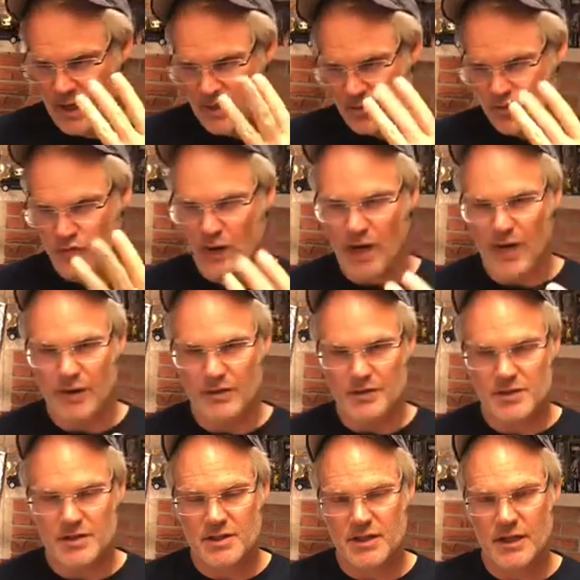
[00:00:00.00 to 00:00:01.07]

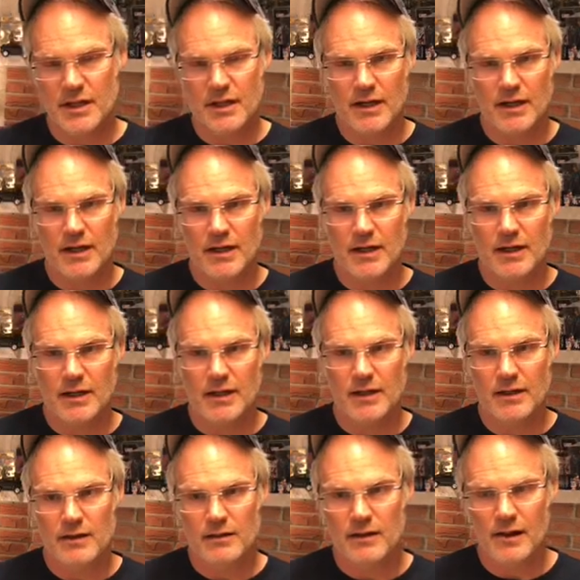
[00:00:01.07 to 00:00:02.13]
trials
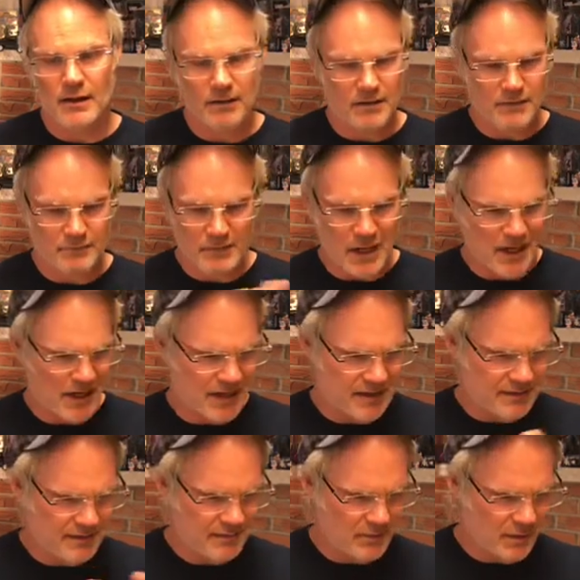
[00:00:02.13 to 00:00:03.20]
uh, heart
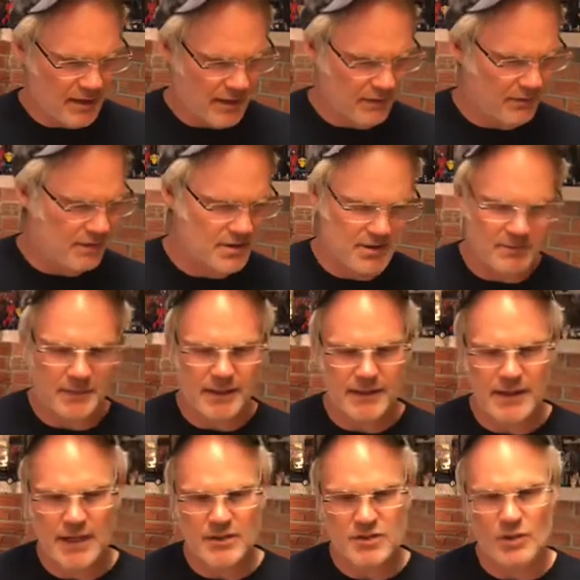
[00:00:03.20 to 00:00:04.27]
mind whatever something like
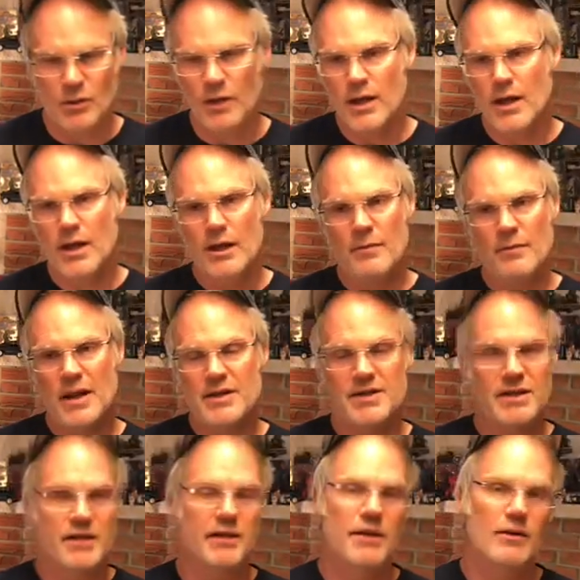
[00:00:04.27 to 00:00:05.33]
that so
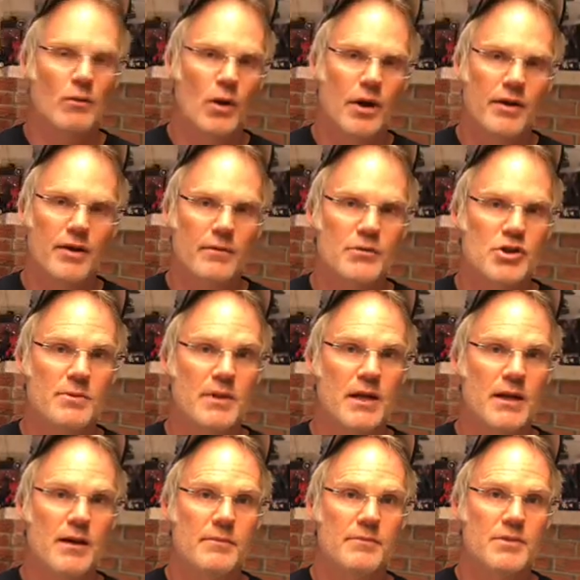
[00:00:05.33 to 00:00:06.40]
basically one of them she
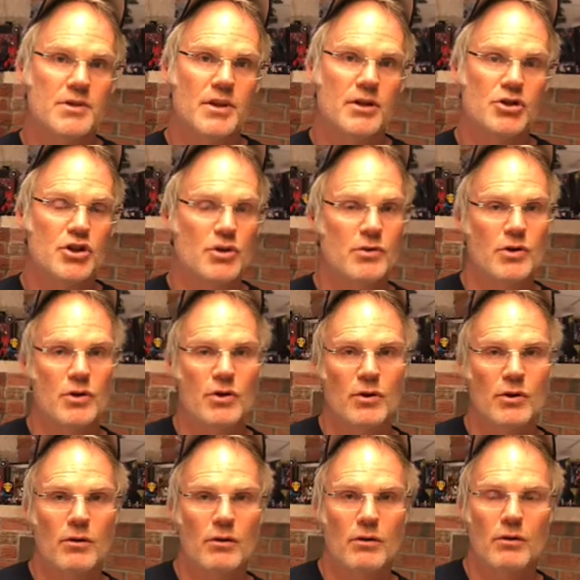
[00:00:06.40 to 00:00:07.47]
becomes a
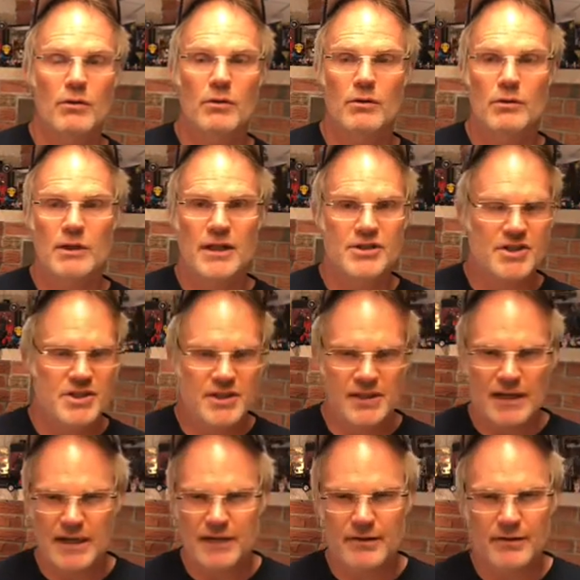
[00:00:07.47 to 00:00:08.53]
junior
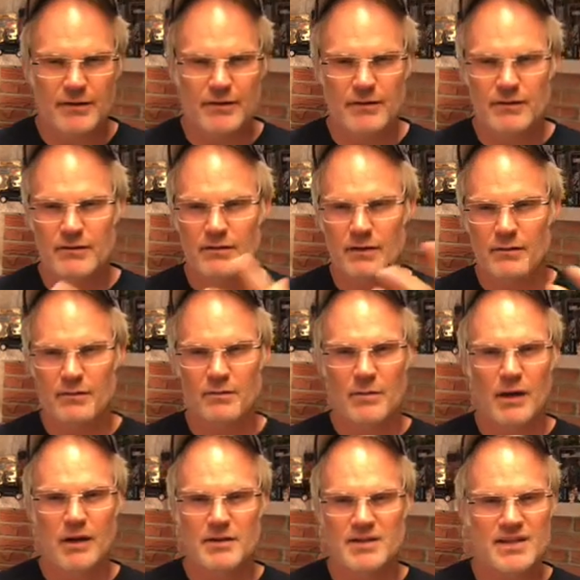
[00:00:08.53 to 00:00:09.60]
legislator uh,
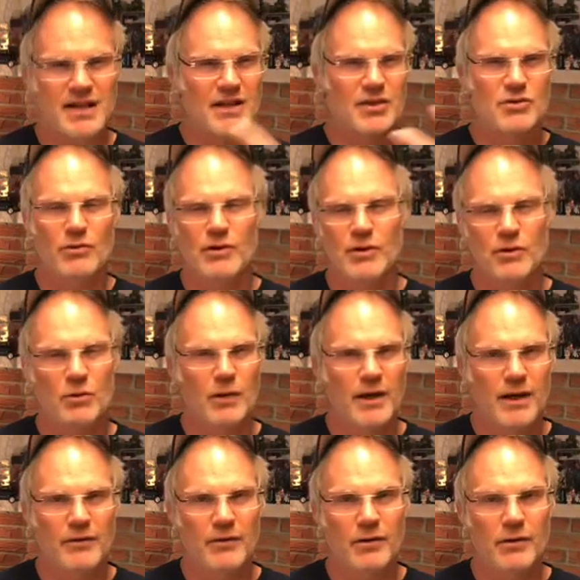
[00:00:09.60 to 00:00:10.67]
uh, senatorial
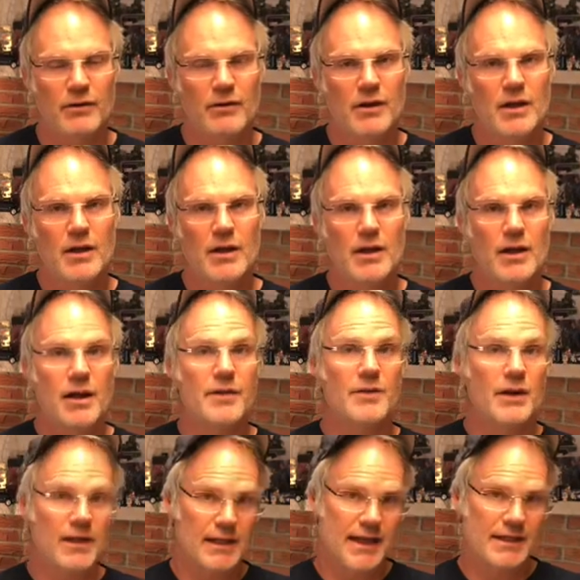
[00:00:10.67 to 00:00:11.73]
whatever in the
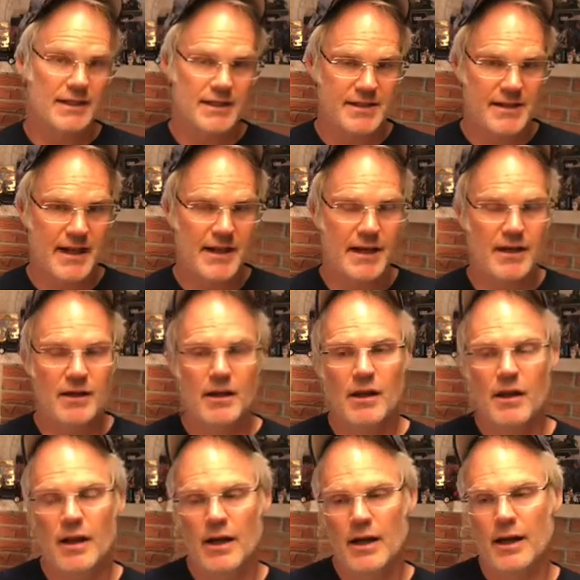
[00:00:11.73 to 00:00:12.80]
galactic senate
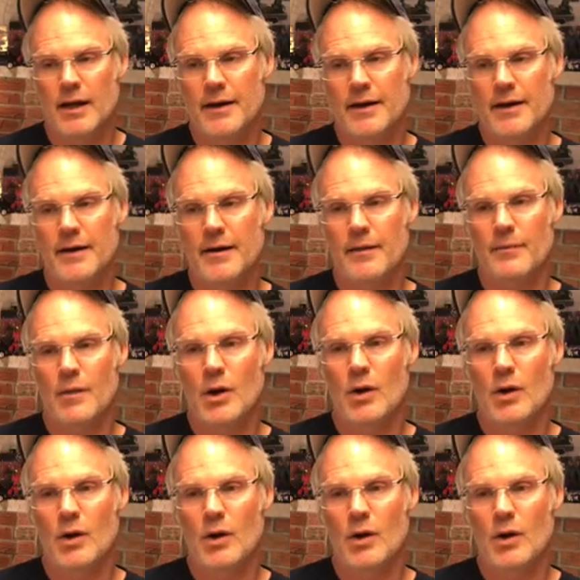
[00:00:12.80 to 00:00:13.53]
um,